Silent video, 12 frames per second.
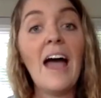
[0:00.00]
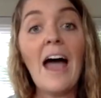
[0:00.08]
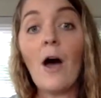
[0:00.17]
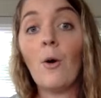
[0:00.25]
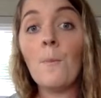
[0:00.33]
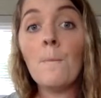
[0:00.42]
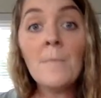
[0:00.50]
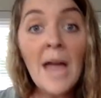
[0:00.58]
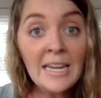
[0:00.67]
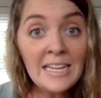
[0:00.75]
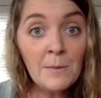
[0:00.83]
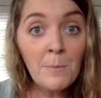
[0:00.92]
how
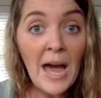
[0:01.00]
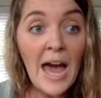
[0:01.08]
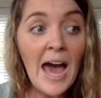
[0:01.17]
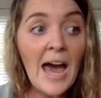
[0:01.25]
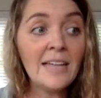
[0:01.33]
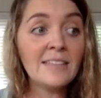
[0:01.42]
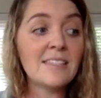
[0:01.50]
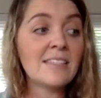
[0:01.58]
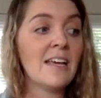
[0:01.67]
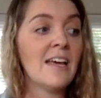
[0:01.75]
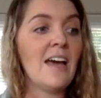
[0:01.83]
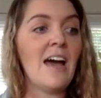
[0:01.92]
many bats,